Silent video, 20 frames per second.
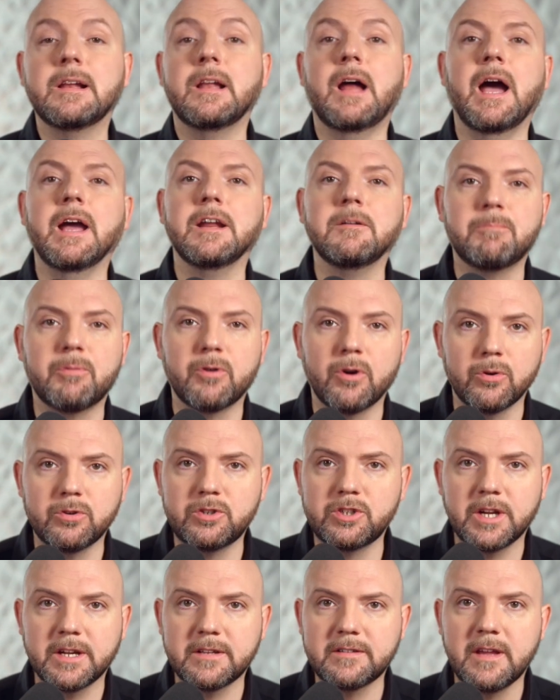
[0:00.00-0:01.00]
client
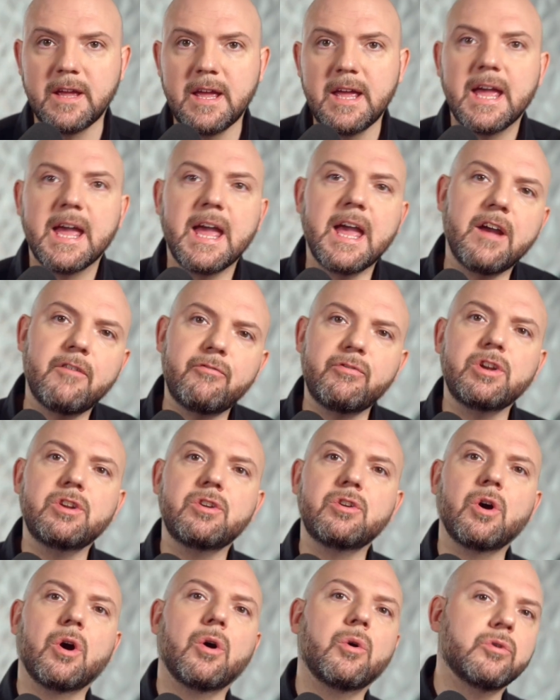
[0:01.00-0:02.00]
projects. Every
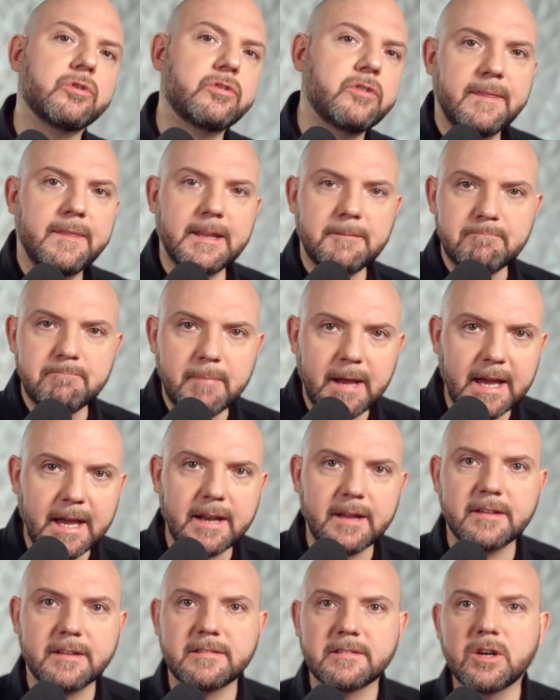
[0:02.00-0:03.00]
node that
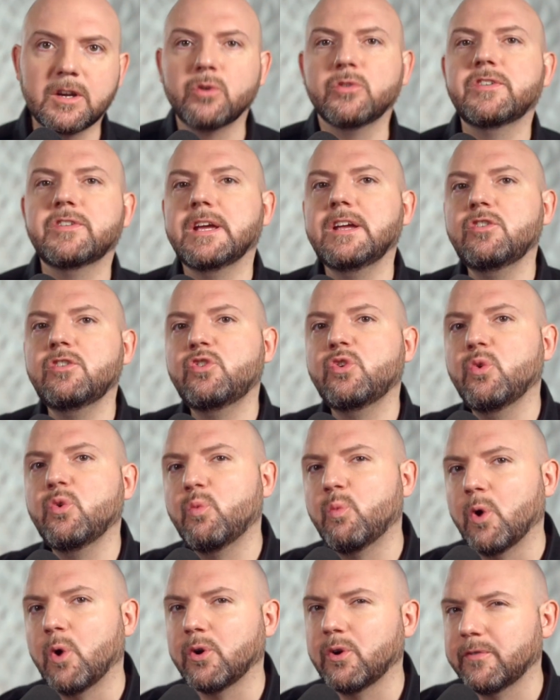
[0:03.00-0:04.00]
matters goes into
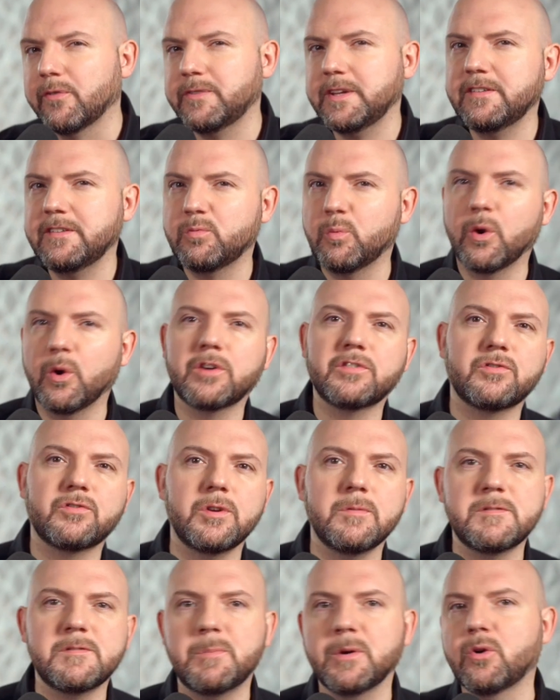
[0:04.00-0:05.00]
one of these
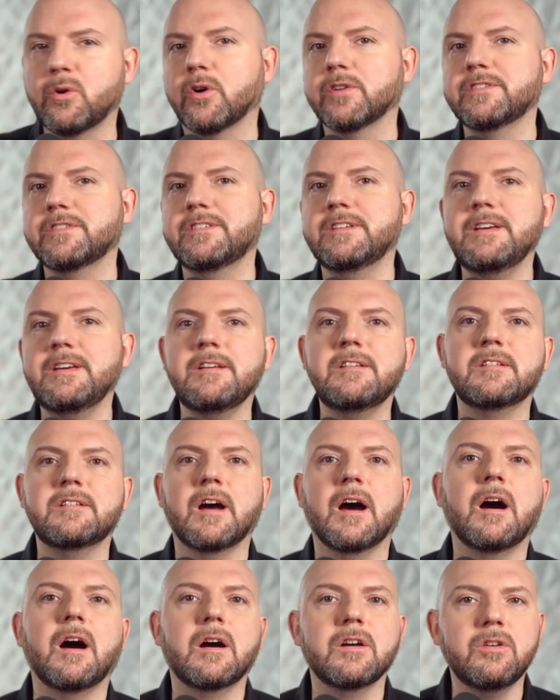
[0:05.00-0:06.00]
workstreams because these
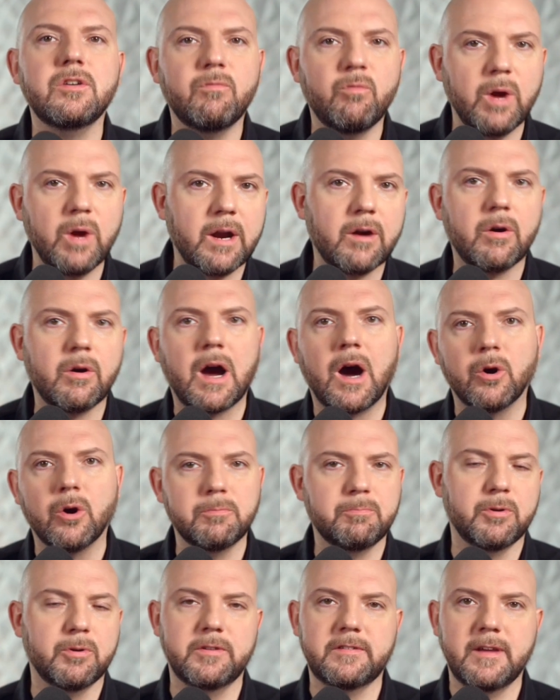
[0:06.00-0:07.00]
are where
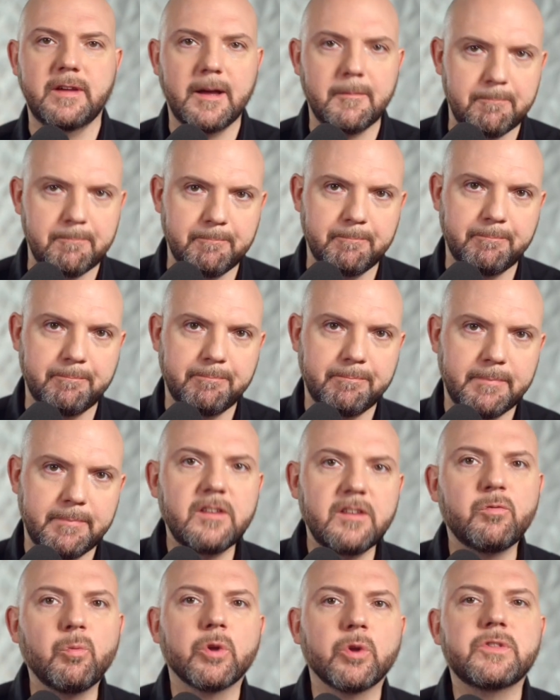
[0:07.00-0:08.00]
outputs happen.
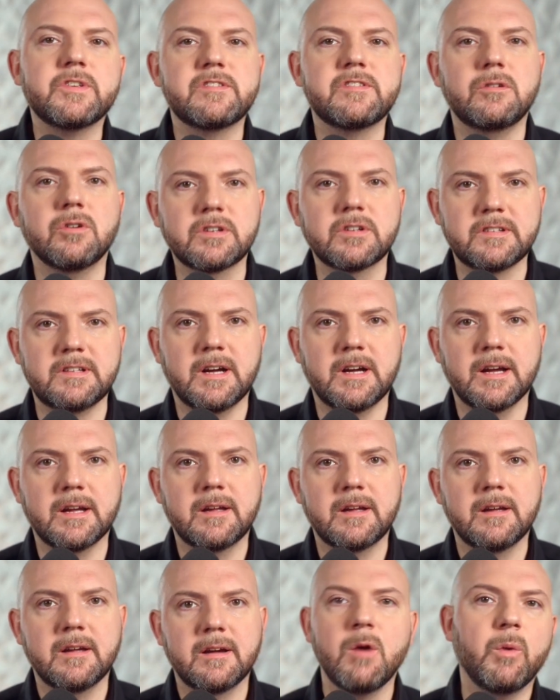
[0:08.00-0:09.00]
Here's what this looks
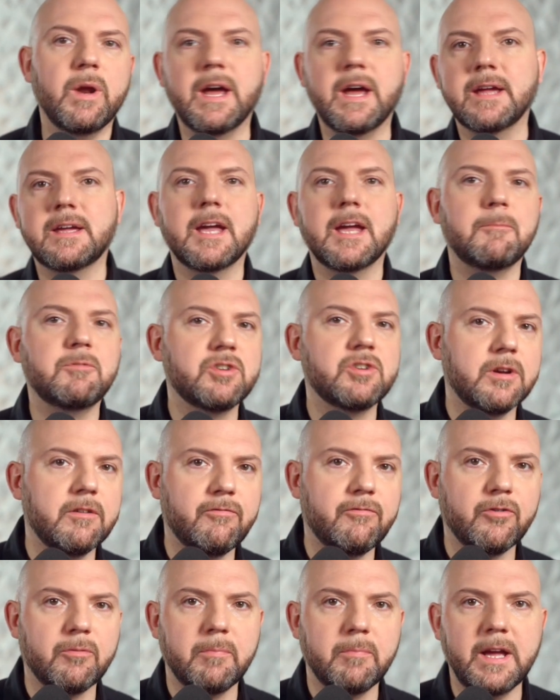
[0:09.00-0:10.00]
like. When I capture
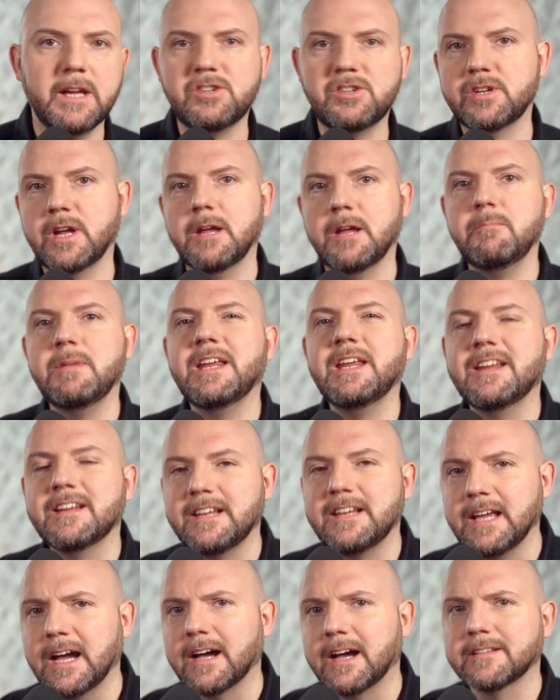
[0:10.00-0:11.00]
information, I
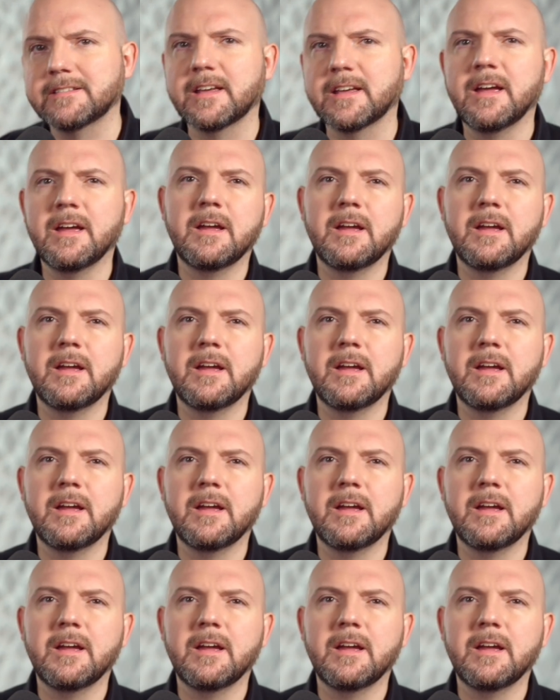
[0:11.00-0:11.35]
immediately ask